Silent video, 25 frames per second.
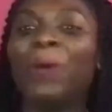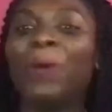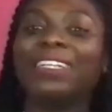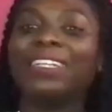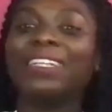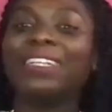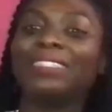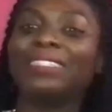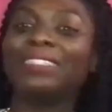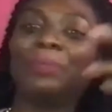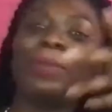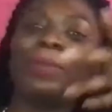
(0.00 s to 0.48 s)

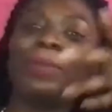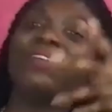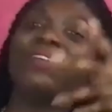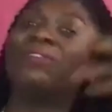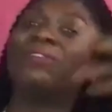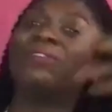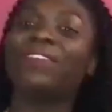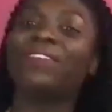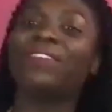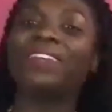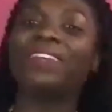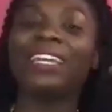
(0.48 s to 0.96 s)
and being
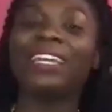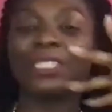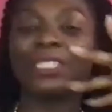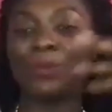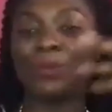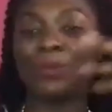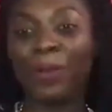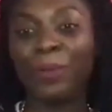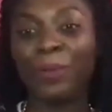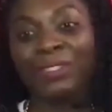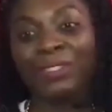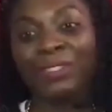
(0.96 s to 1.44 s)
very
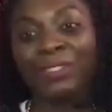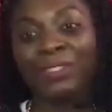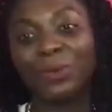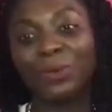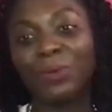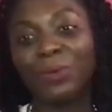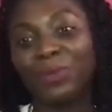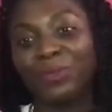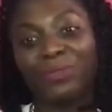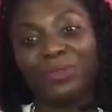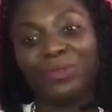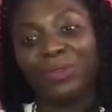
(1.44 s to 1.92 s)
experimental
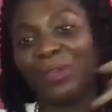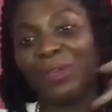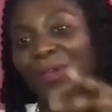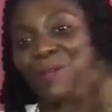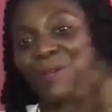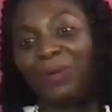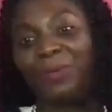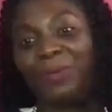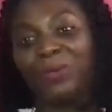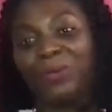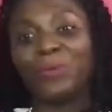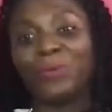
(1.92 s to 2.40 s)
with
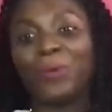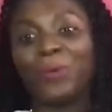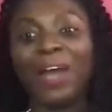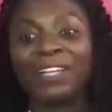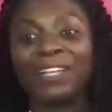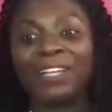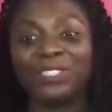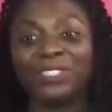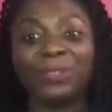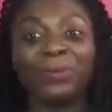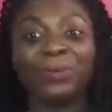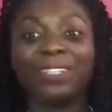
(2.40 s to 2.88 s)
what I
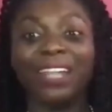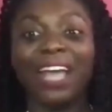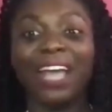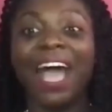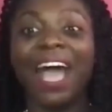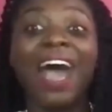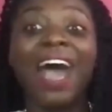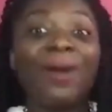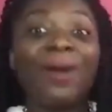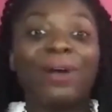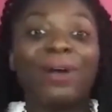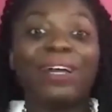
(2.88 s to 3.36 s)
do and how
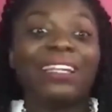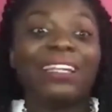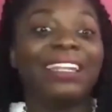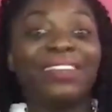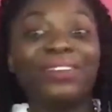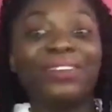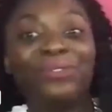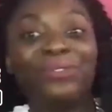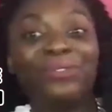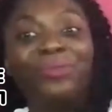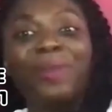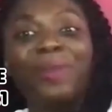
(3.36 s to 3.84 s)
I live
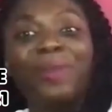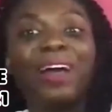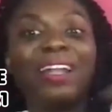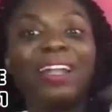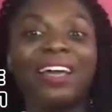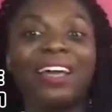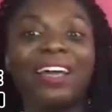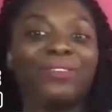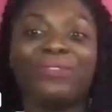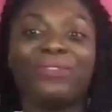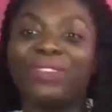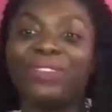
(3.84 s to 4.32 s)
my
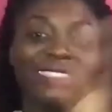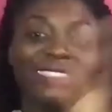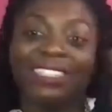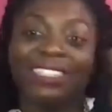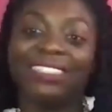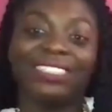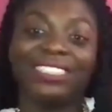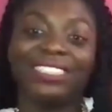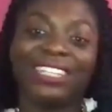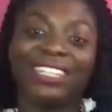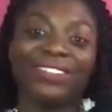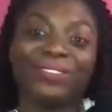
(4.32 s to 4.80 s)
life in
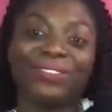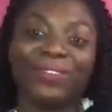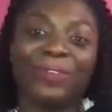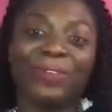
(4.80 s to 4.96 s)
general.